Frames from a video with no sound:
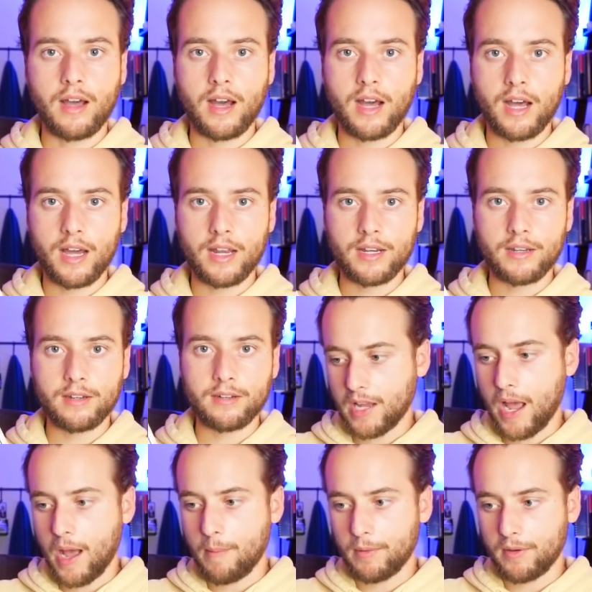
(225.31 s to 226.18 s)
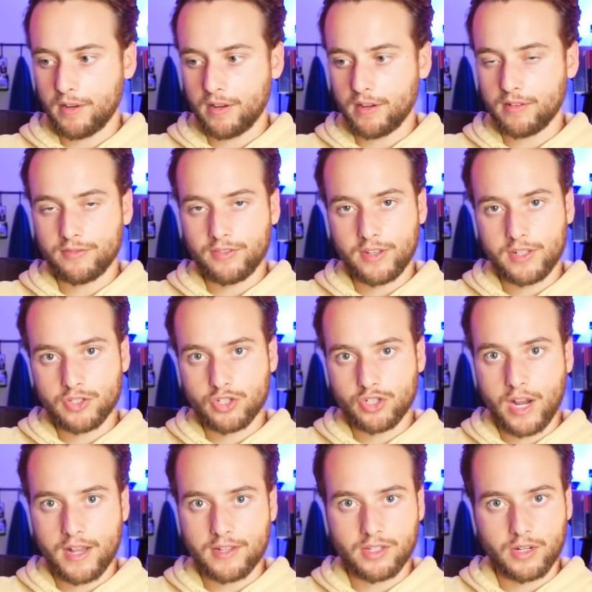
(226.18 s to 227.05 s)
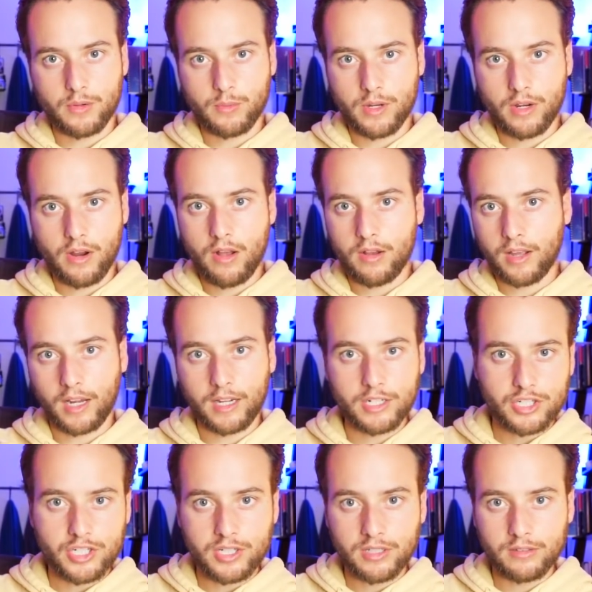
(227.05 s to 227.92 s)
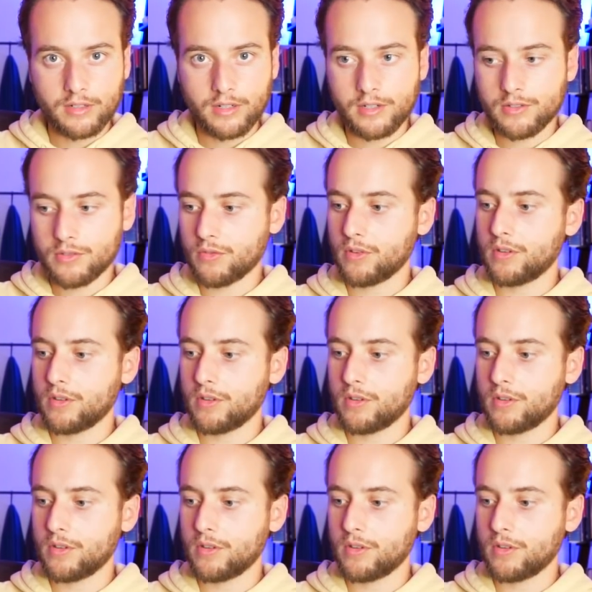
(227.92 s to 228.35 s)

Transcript: on top of his dresser. We were all kind of chilling in his